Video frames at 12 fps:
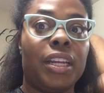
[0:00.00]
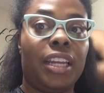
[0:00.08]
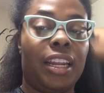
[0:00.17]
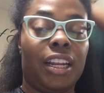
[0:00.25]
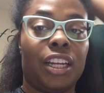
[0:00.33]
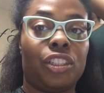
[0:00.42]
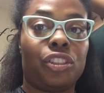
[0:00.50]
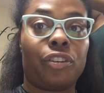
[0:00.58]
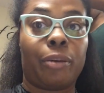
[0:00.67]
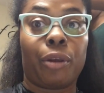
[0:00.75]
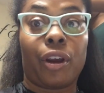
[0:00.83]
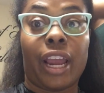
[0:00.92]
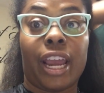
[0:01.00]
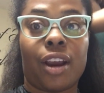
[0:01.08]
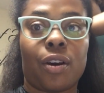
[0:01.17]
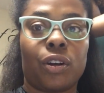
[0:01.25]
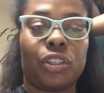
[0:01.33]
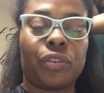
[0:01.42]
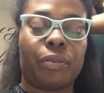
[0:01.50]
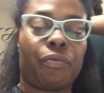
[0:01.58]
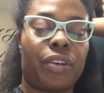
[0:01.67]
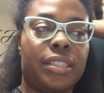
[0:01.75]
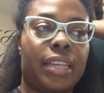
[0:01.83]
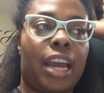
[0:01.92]
needing to trim your hair or trim
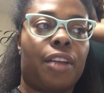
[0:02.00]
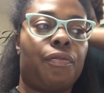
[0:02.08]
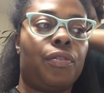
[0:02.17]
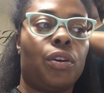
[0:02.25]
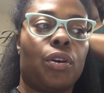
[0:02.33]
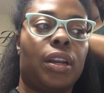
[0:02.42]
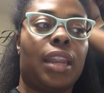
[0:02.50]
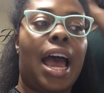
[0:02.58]
friends out of your